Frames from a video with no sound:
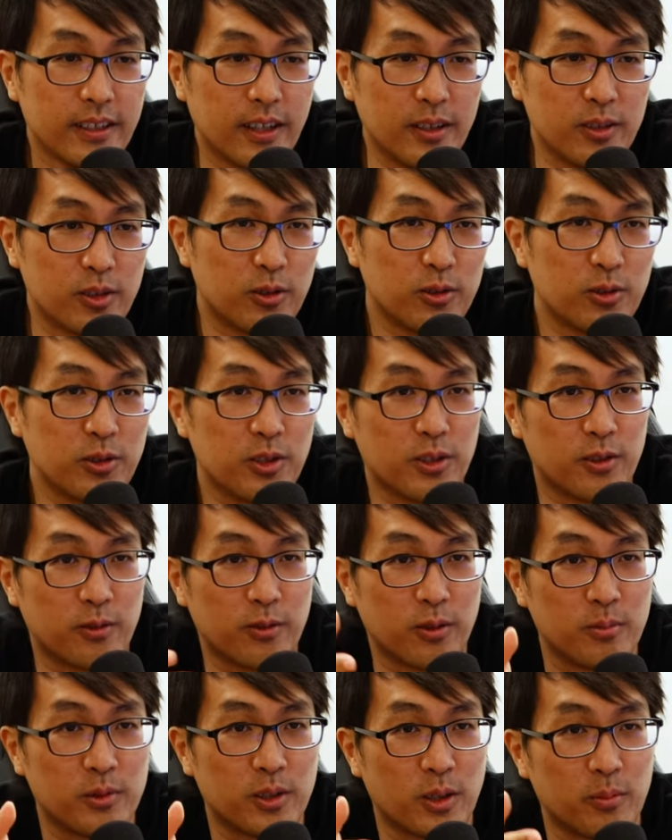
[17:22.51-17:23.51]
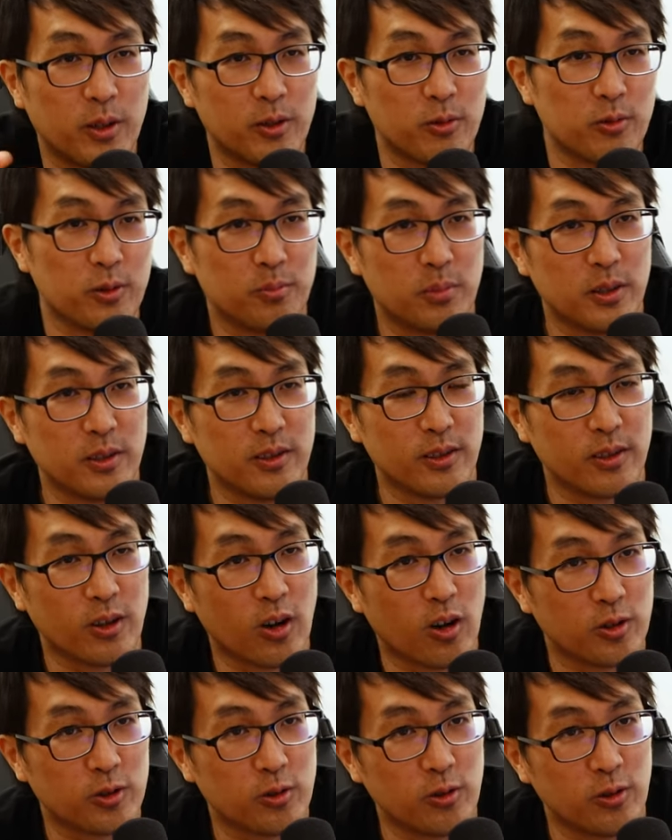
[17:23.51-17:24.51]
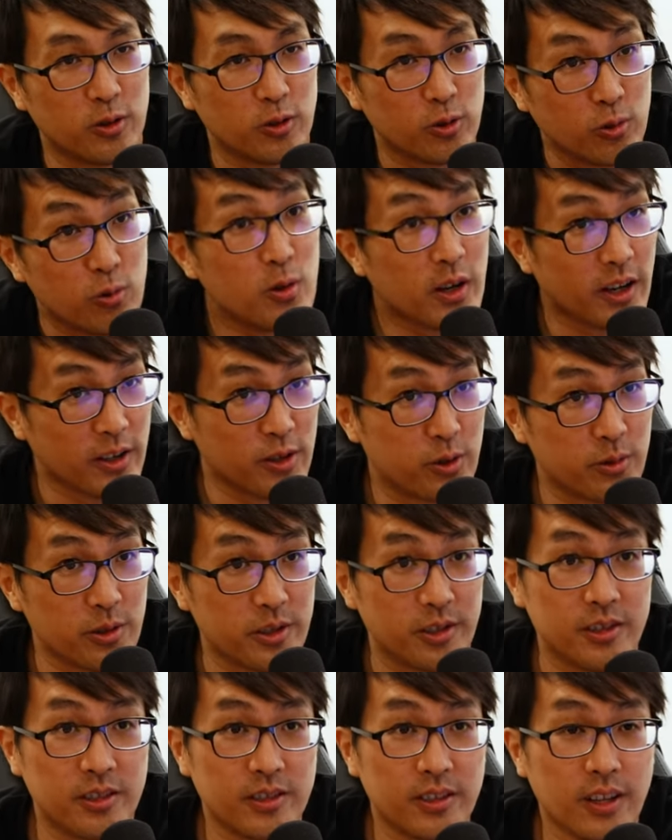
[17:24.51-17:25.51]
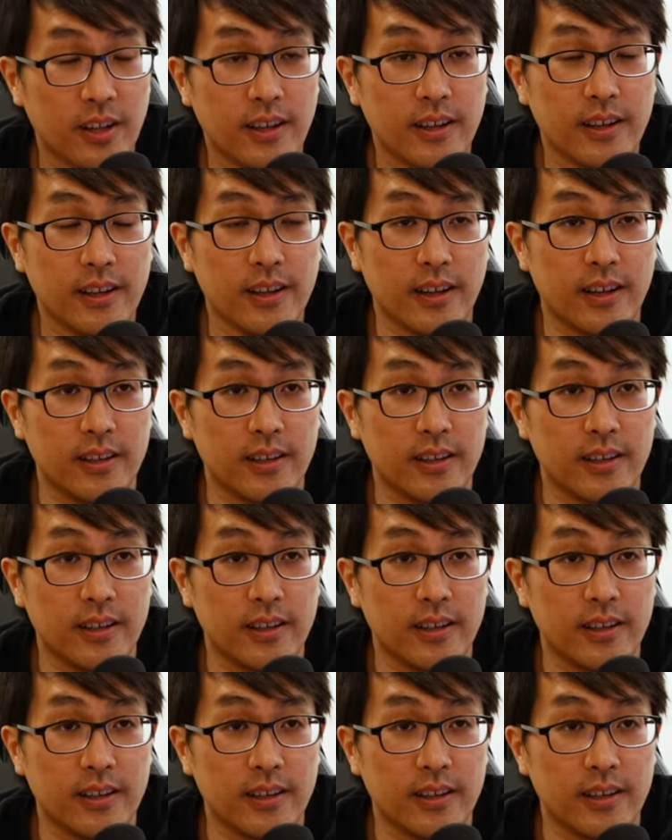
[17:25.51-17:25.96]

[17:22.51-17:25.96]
it's good to hear from someone who's been in Costco in two countries. Yeah.